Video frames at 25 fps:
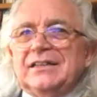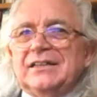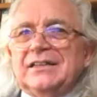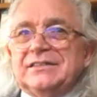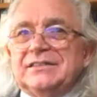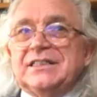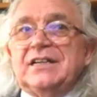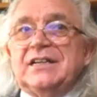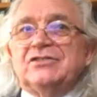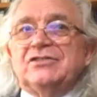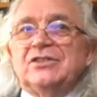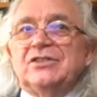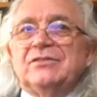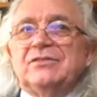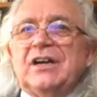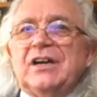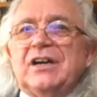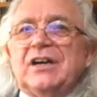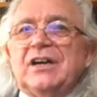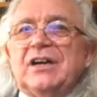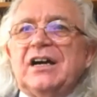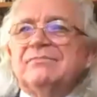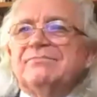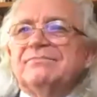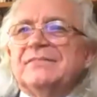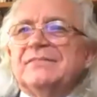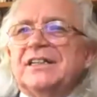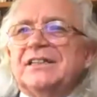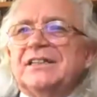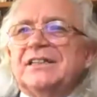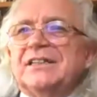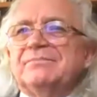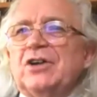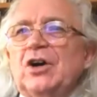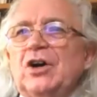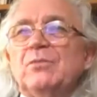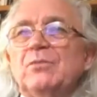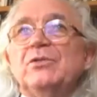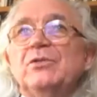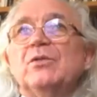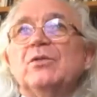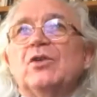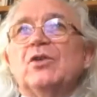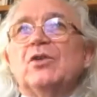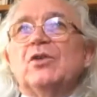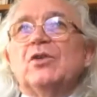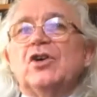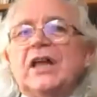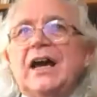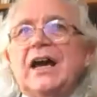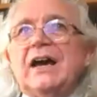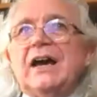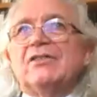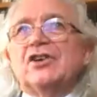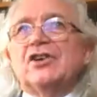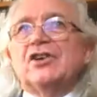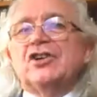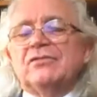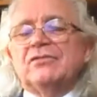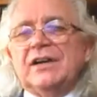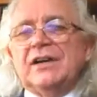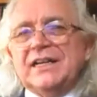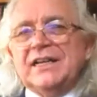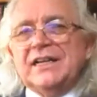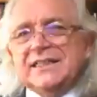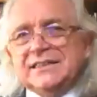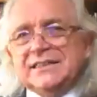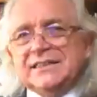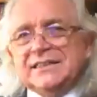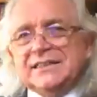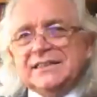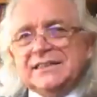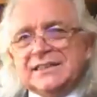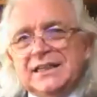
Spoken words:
this afternoon. I hope you all have a great